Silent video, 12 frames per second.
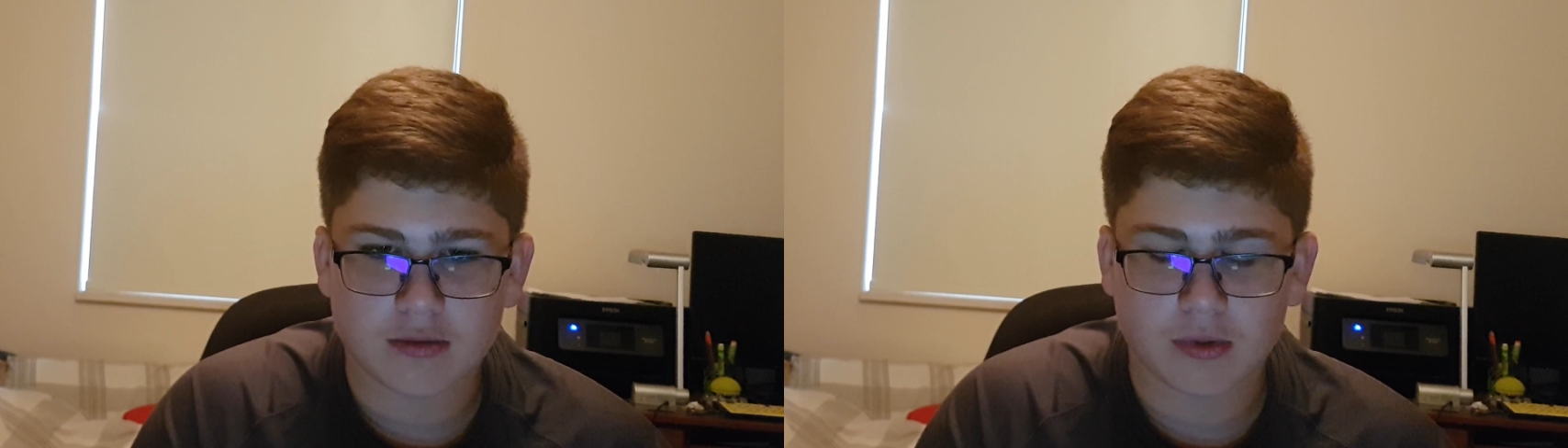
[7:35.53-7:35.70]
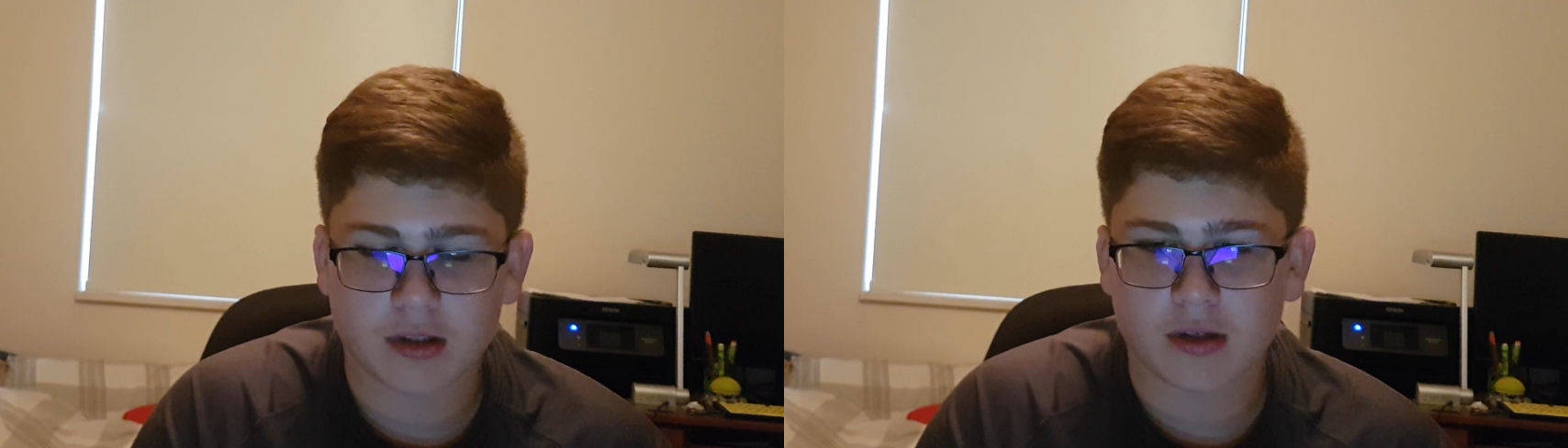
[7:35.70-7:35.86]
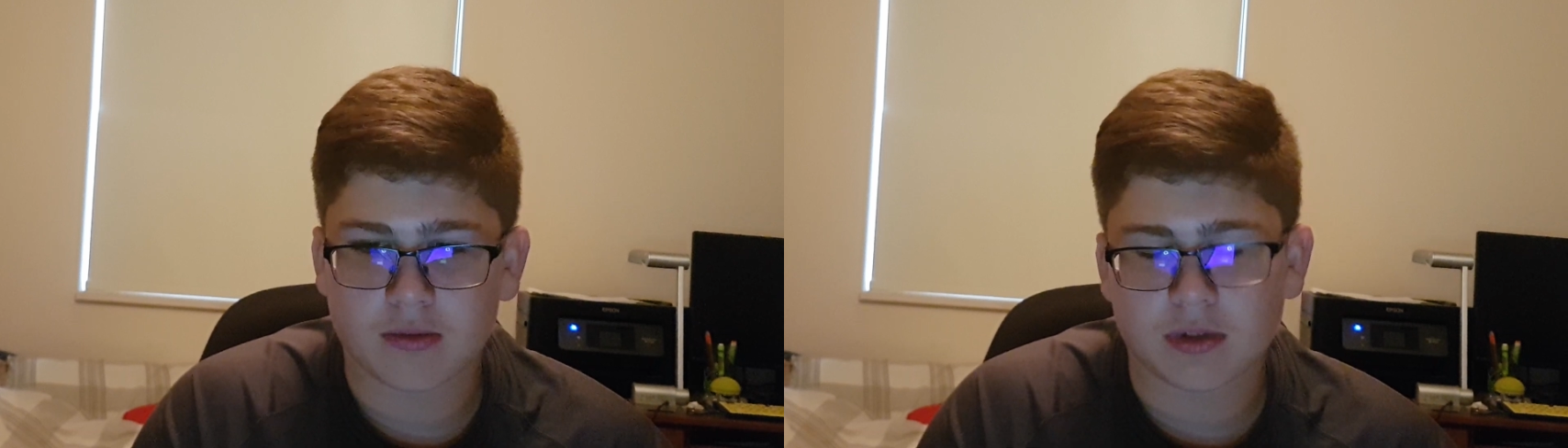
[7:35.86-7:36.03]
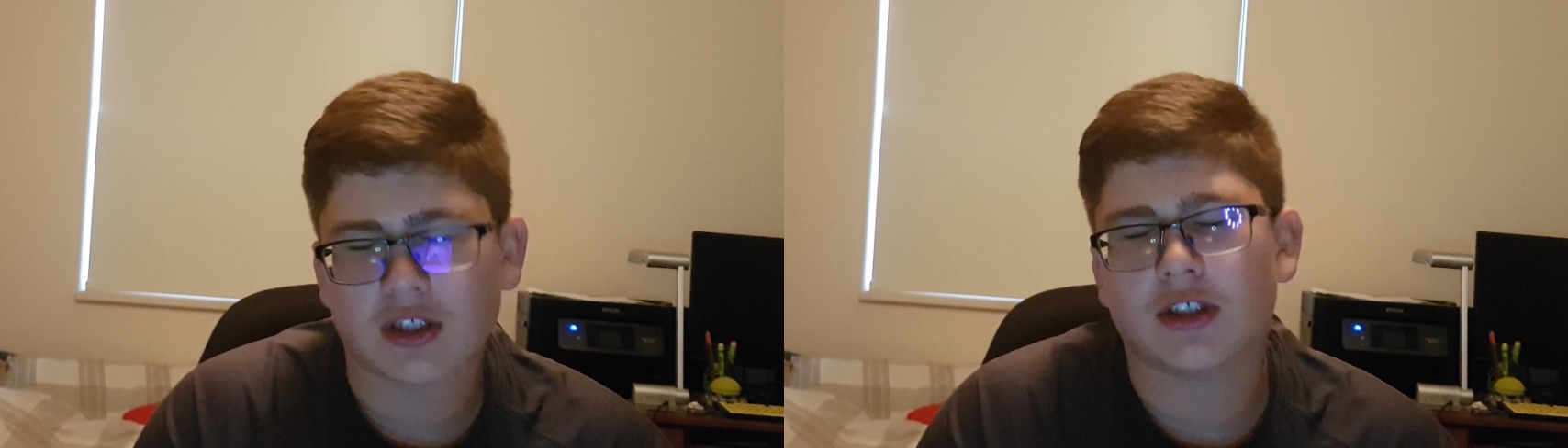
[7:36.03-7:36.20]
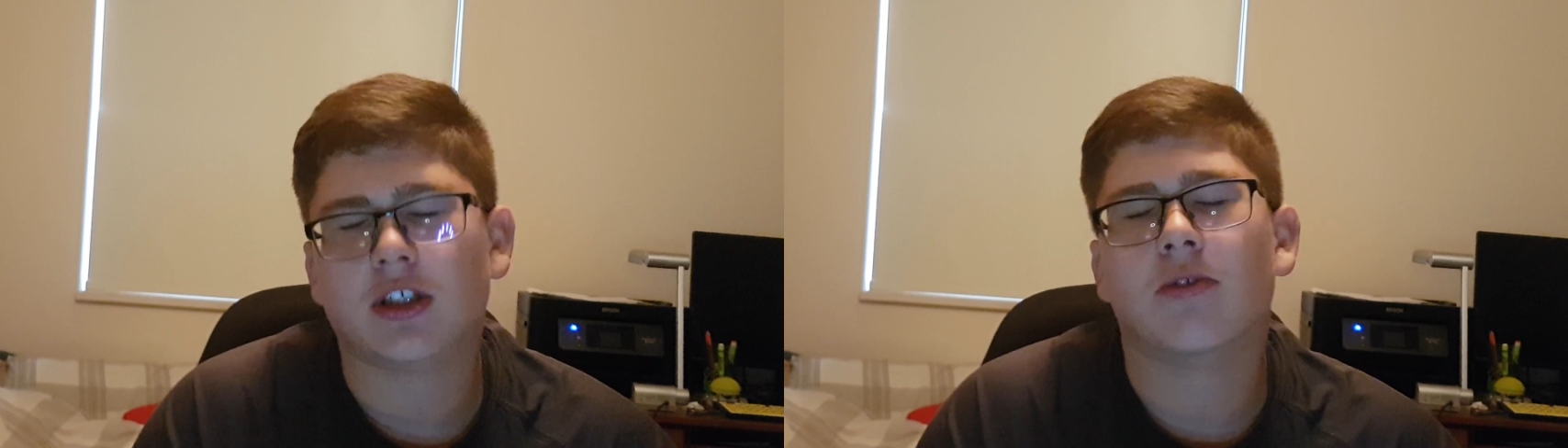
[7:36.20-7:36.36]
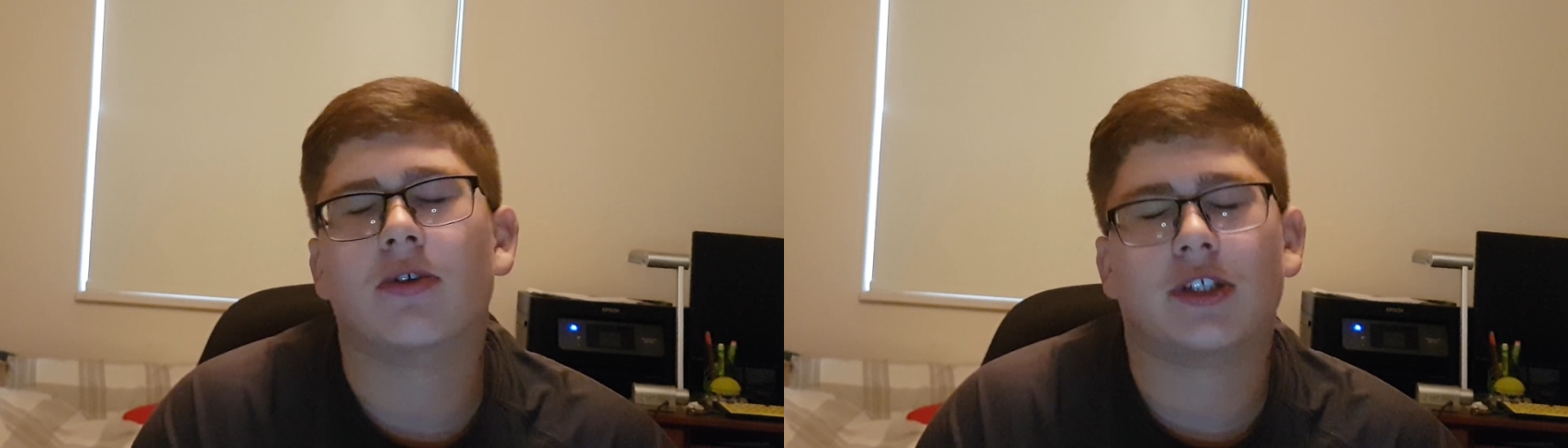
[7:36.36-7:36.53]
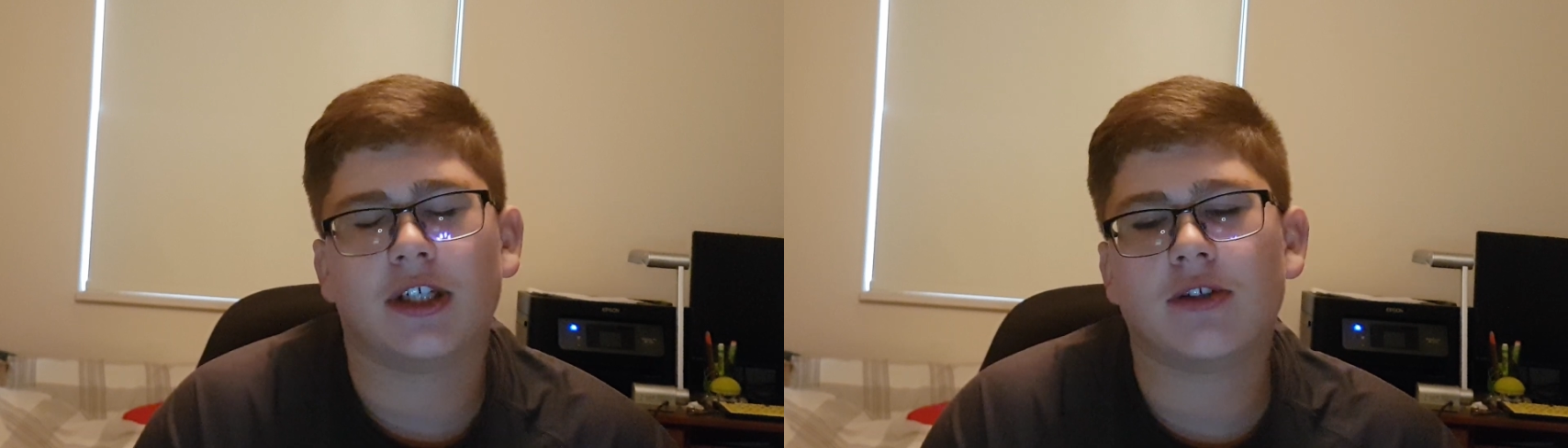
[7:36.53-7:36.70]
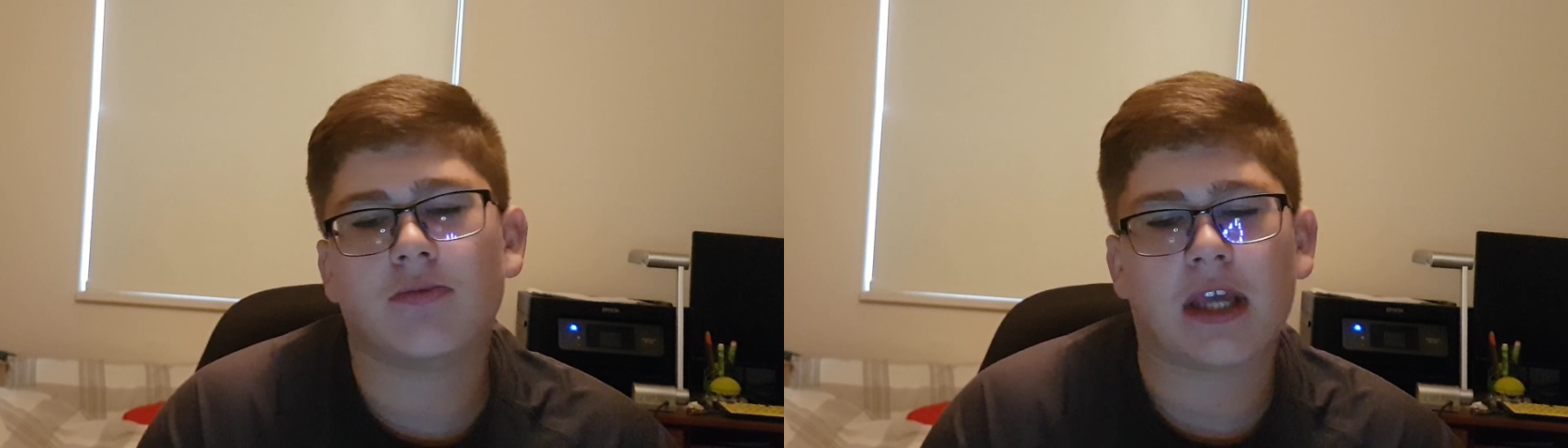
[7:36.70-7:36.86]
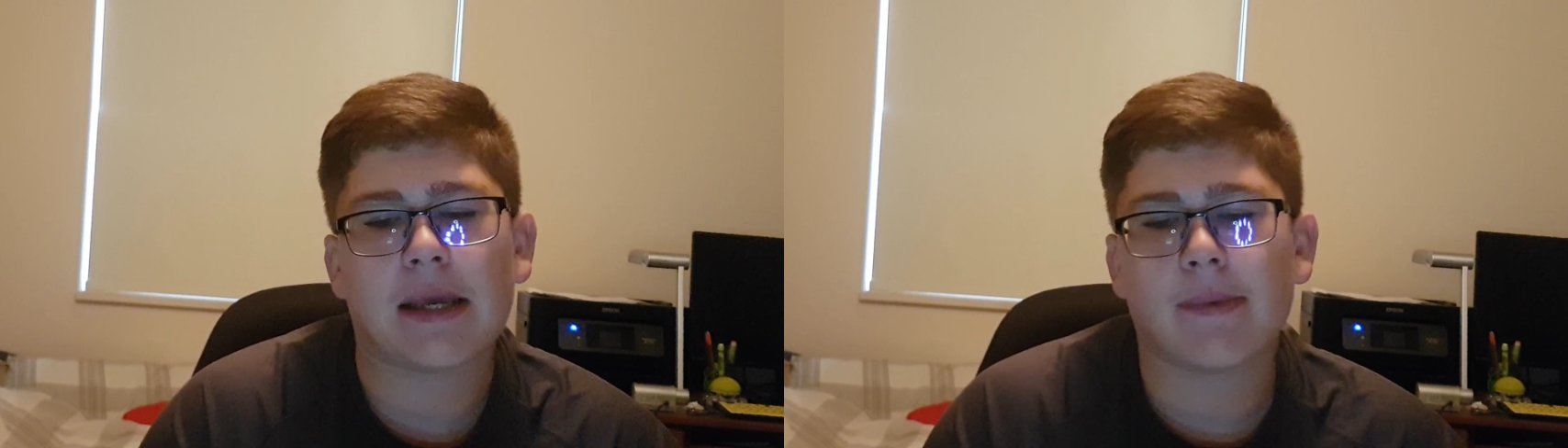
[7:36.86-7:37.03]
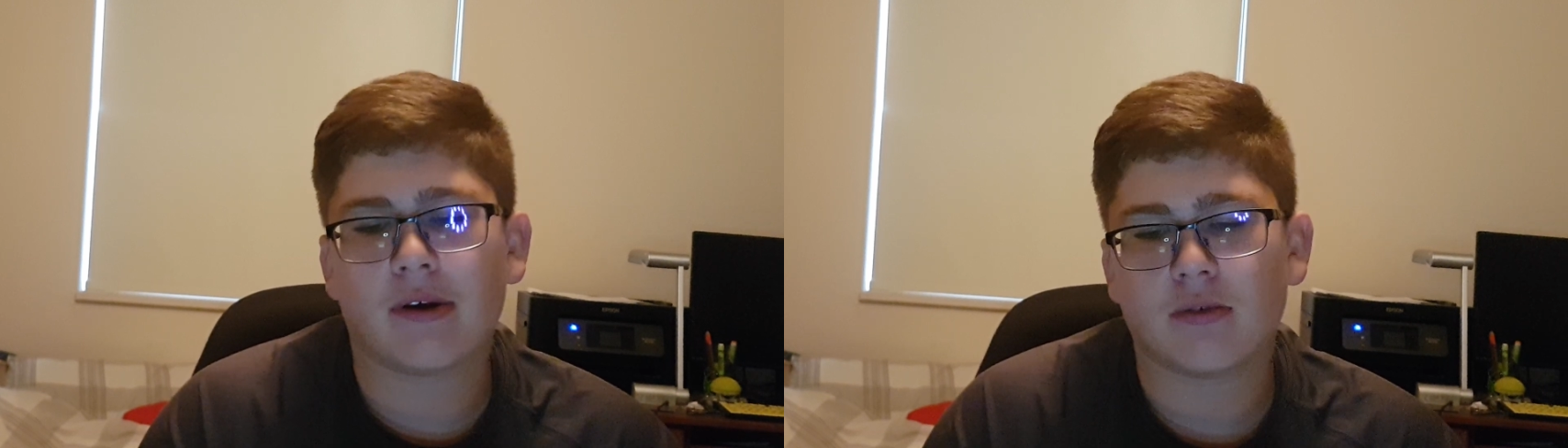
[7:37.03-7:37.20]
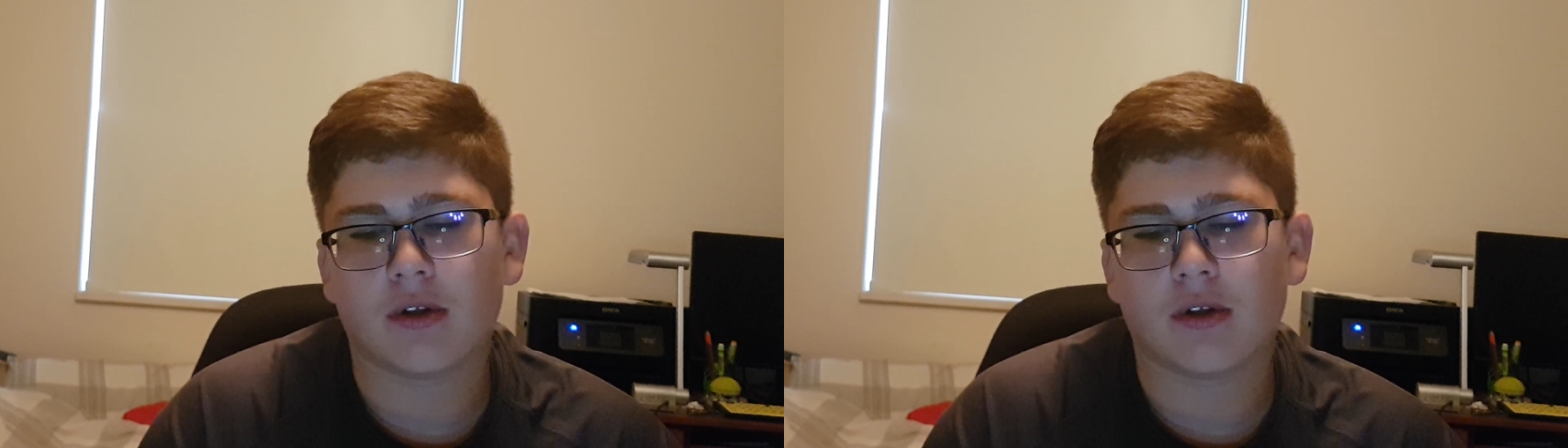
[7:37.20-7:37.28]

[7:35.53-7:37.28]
Well, no, not just got released. It came out